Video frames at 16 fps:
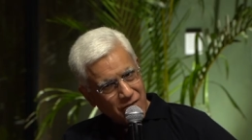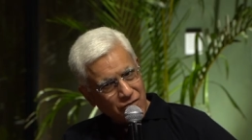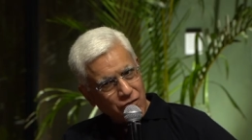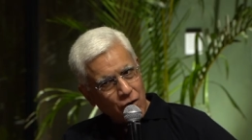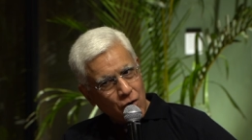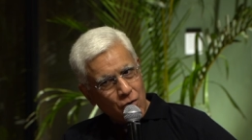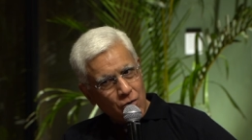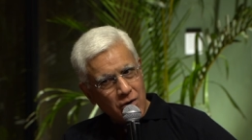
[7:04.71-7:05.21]
If
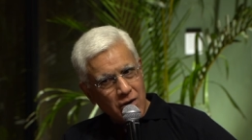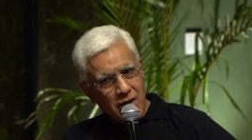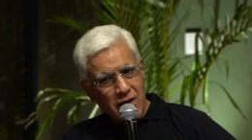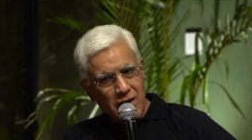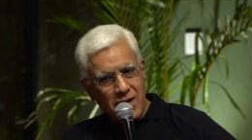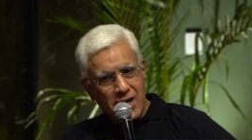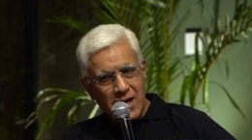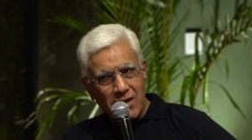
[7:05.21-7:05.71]

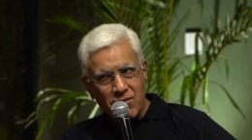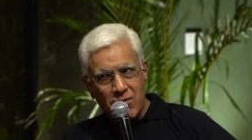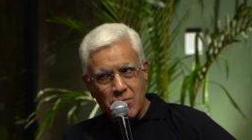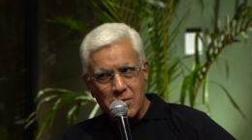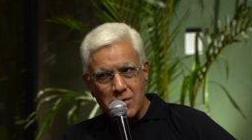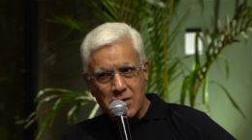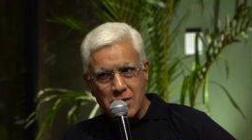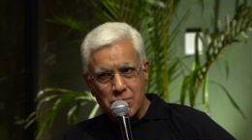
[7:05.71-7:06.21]
only
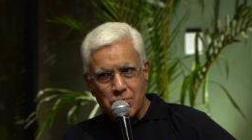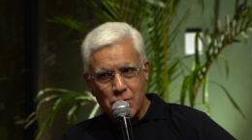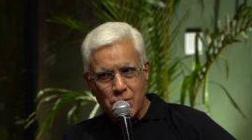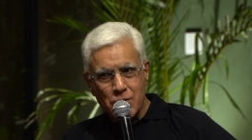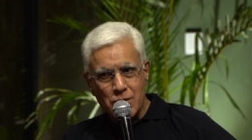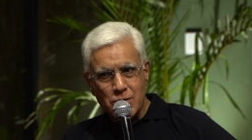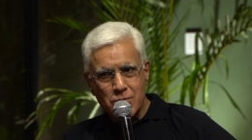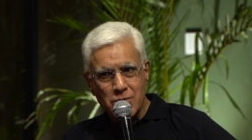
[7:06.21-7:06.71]
government
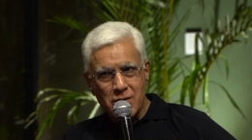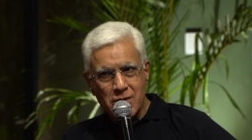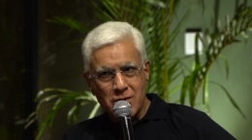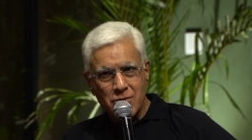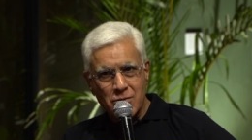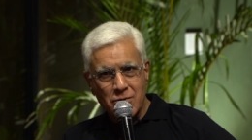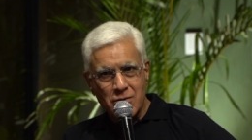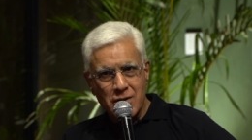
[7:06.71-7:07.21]
spokesmen in
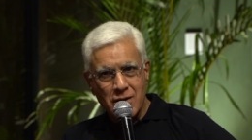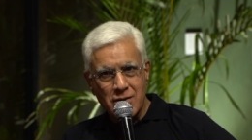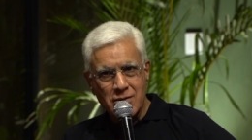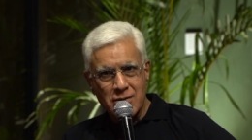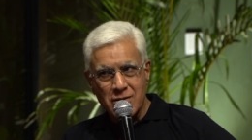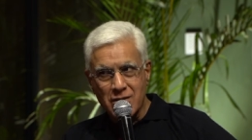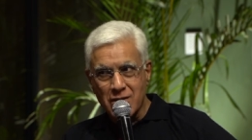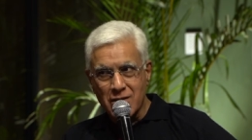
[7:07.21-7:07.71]

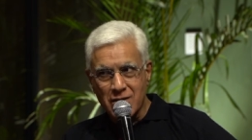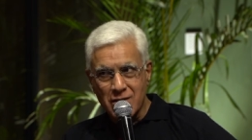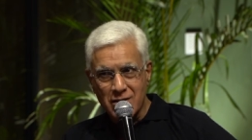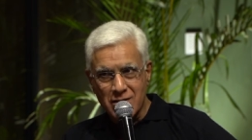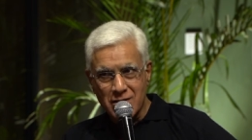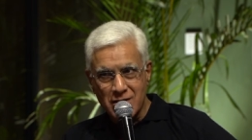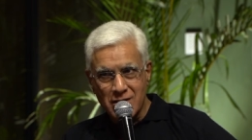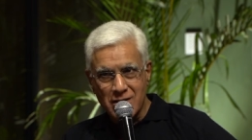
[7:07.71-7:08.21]

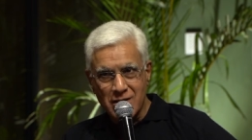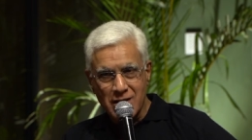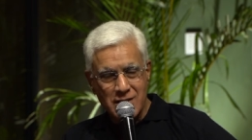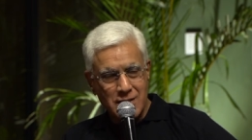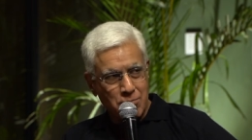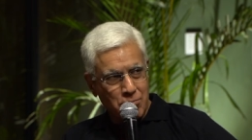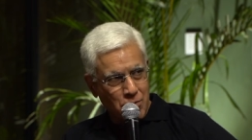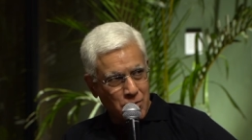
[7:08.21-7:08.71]
2013 had
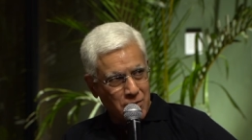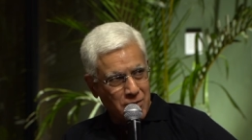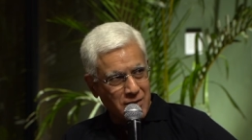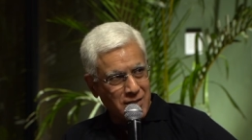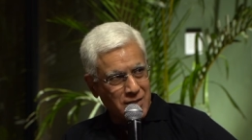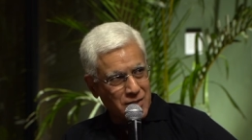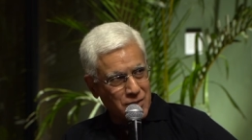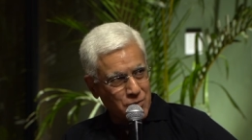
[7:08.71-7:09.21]

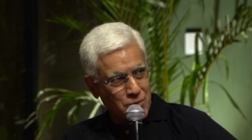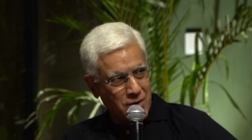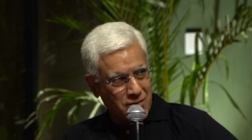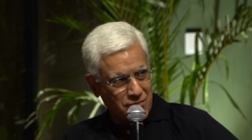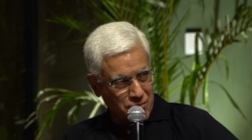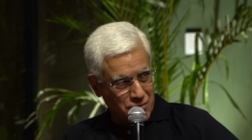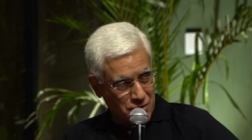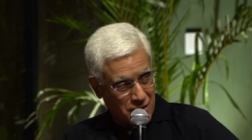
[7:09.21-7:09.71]
spoken as you
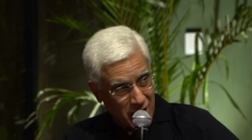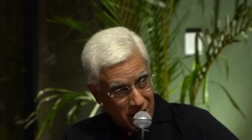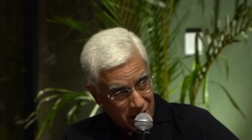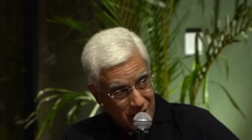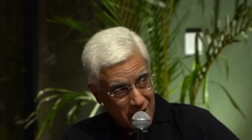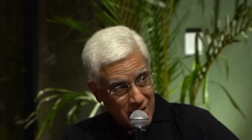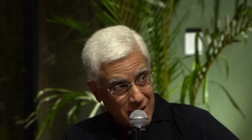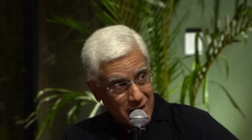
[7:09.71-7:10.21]
have
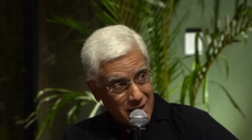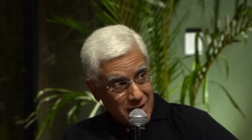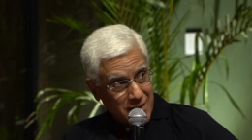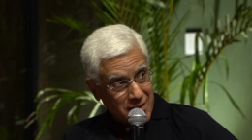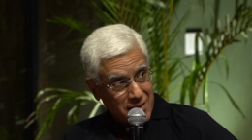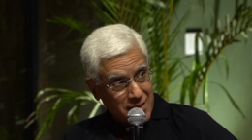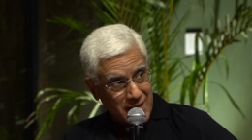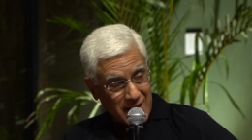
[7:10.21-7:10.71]
today,
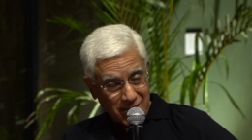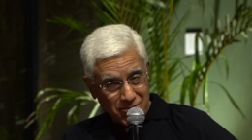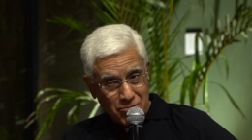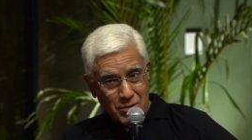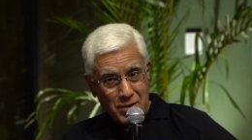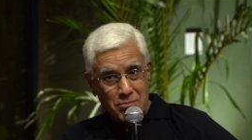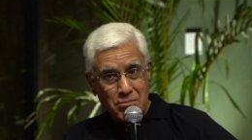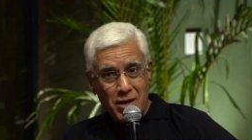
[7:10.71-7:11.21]
the
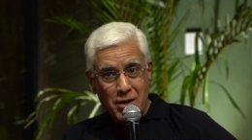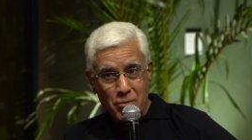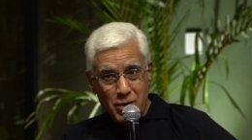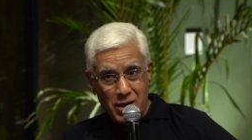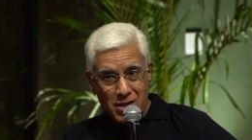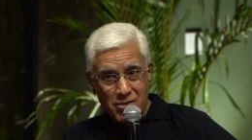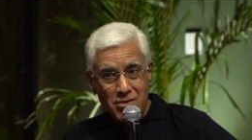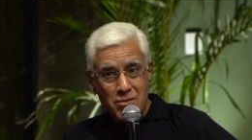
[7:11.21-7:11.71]
government might
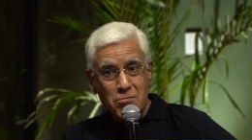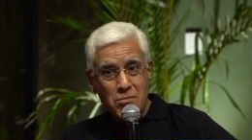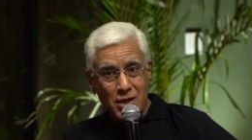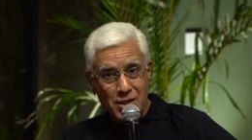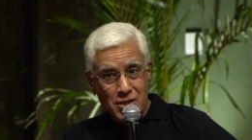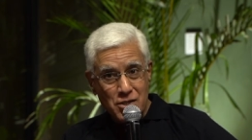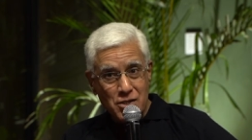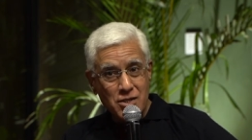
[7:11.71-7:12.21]
well have
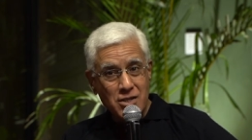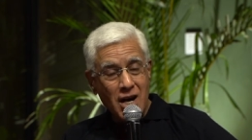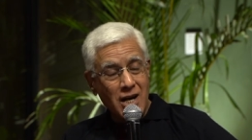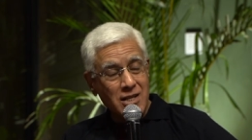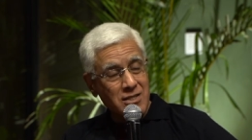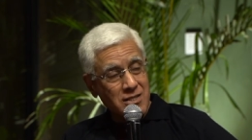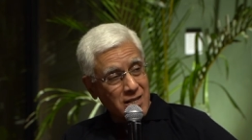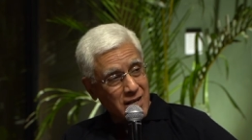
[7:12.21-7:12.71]
emerged
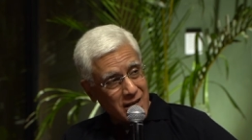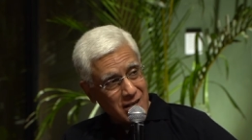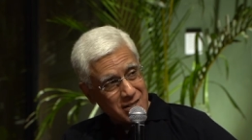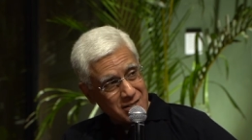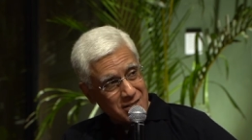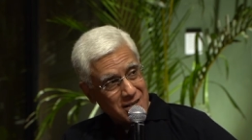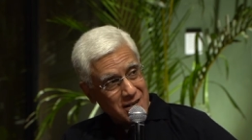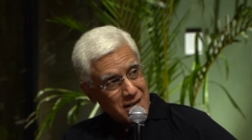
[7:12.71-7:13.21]

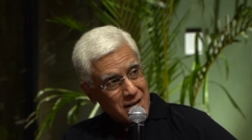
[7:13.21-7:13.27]
unscathed.